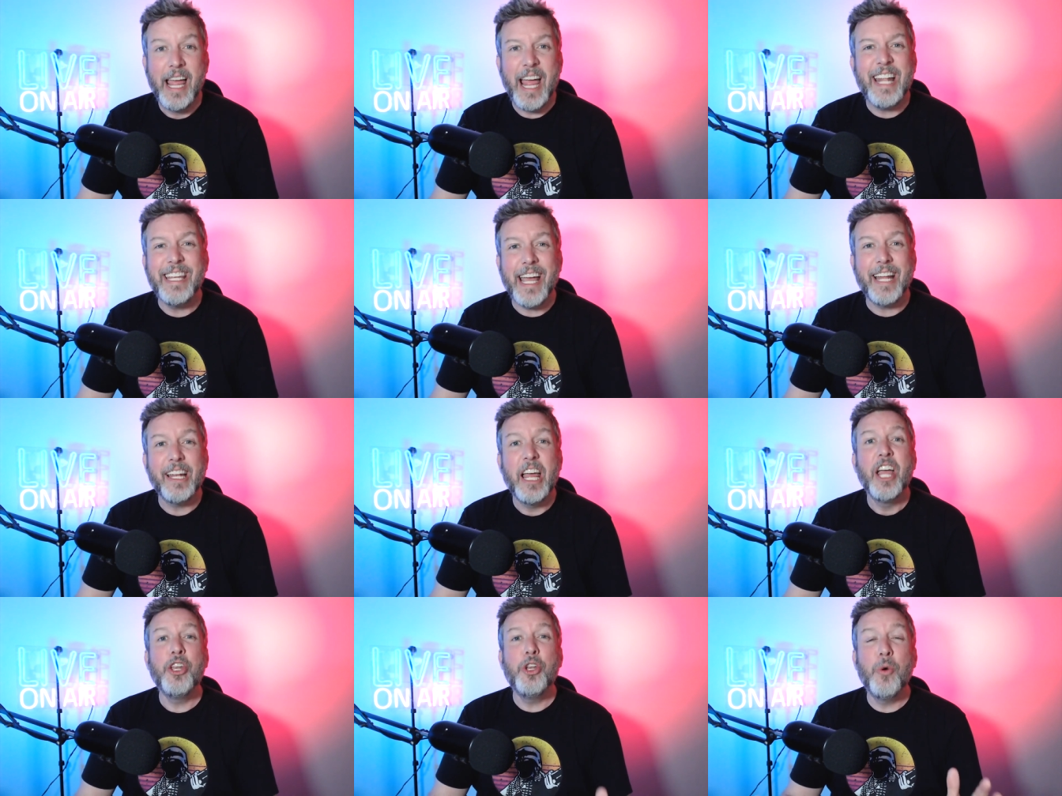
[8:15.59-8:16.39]
and
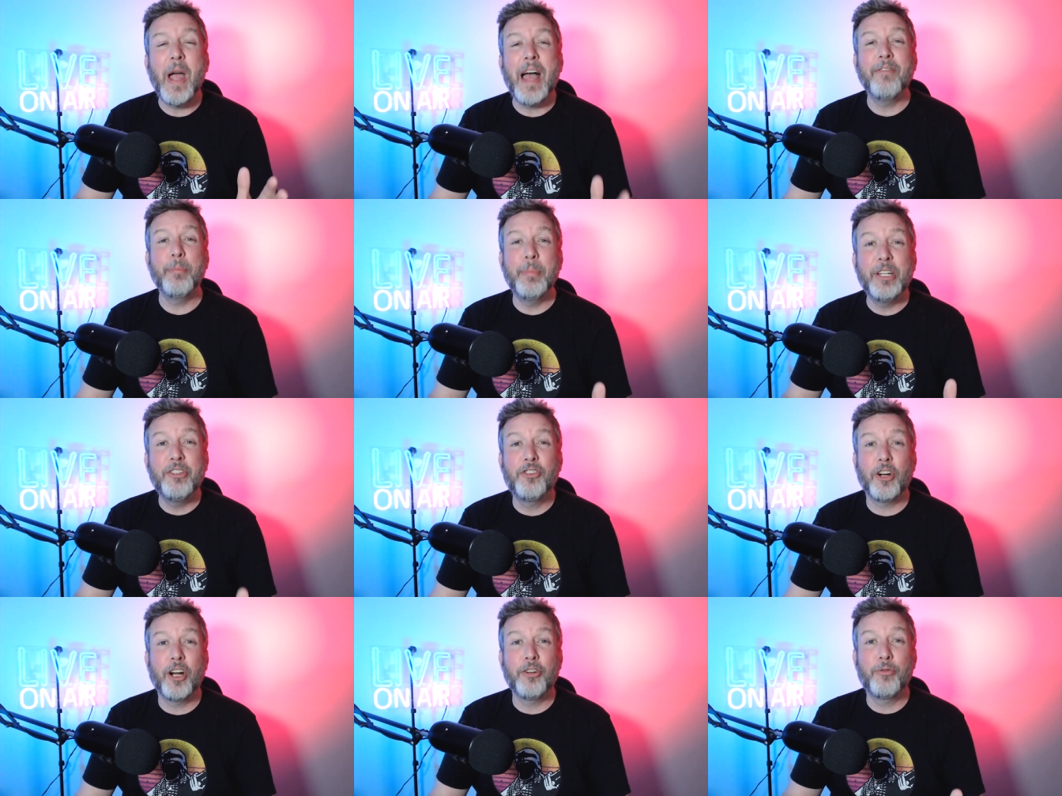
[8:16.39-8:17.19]
yet you haven't
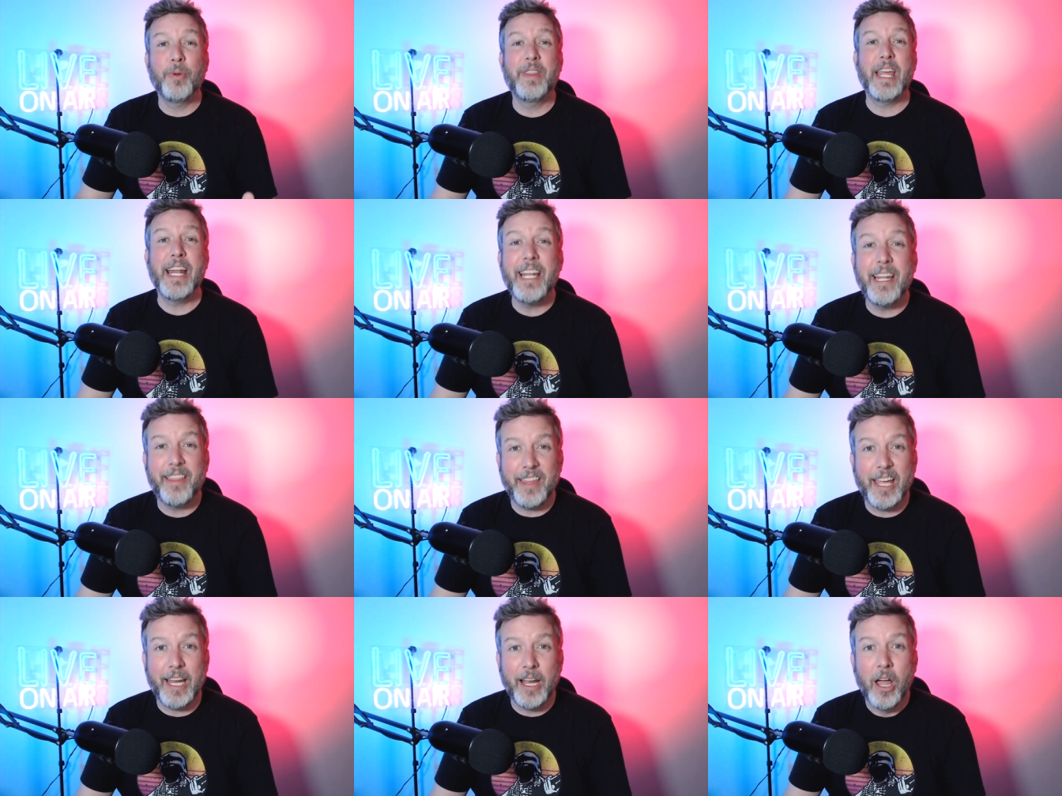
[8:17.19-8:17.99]
been charged with
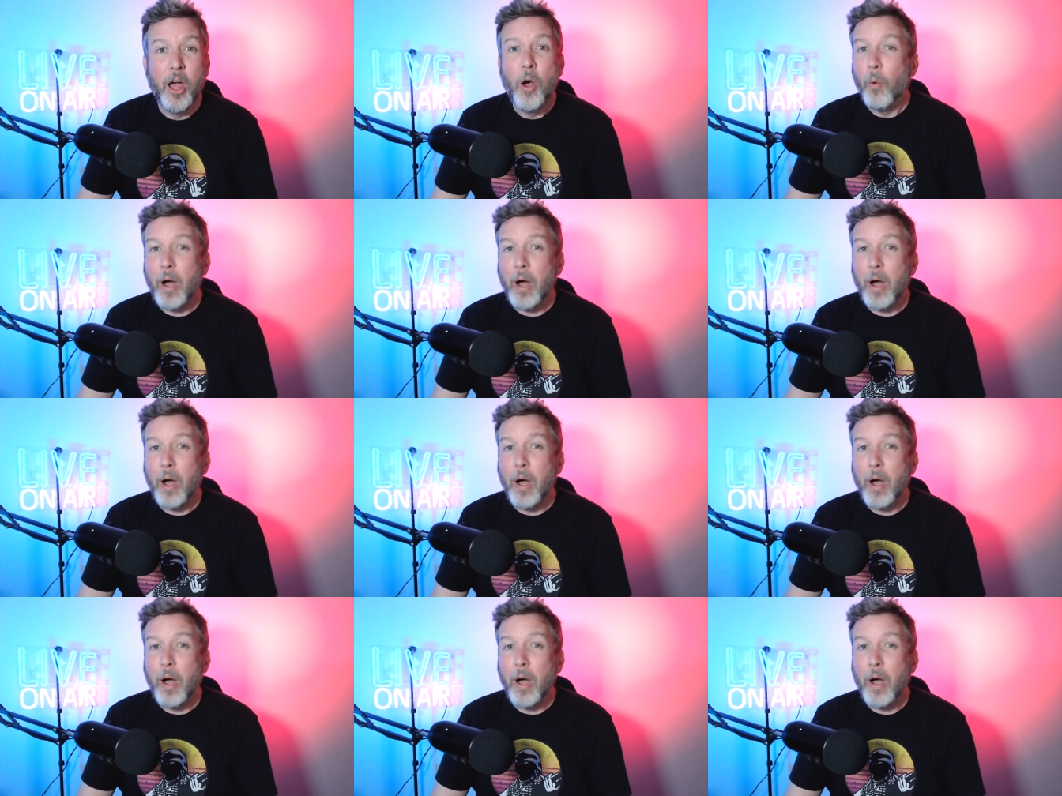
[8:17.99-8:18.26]
anything,